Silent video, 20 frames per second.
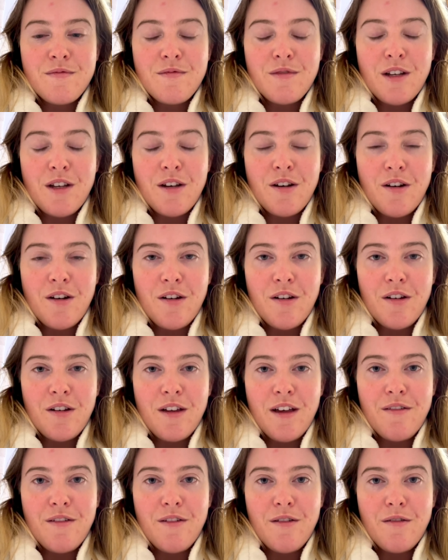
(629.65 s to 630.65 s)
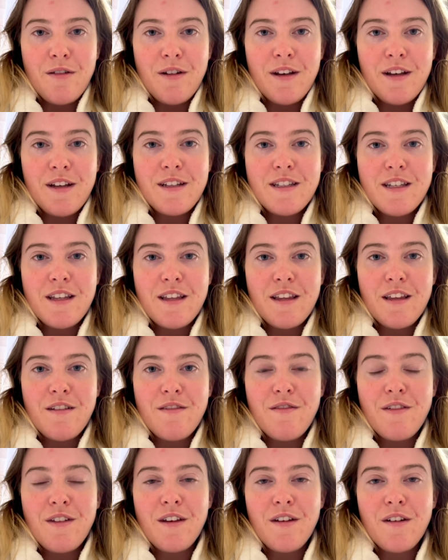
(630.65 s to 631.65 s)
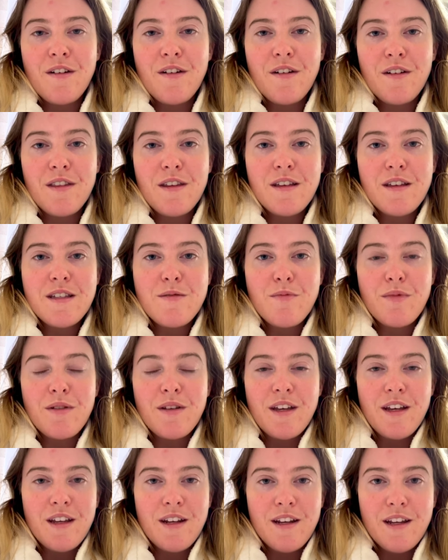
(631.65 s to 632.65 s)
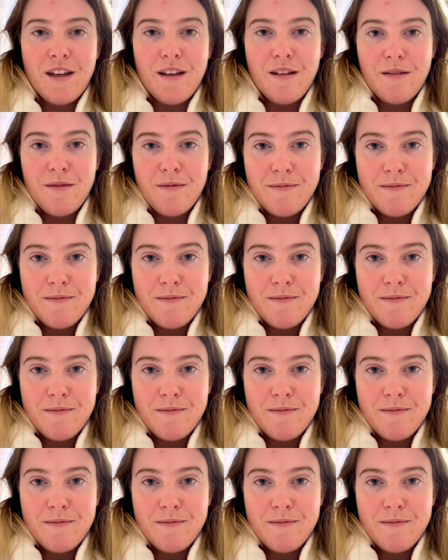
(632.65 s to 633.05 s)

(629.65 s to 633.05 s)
We all have a right to live here on this planet.